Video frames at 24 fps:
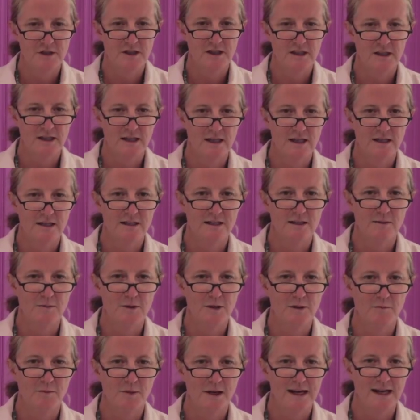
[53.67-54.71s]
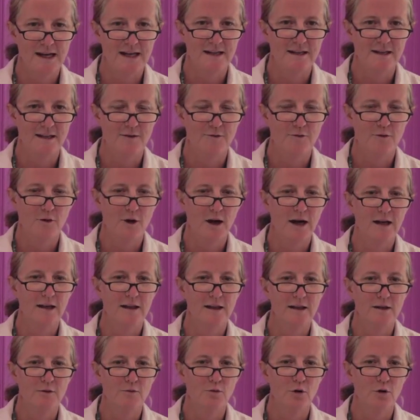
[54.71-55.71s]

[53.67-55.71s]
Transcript: that needed to be made that frankly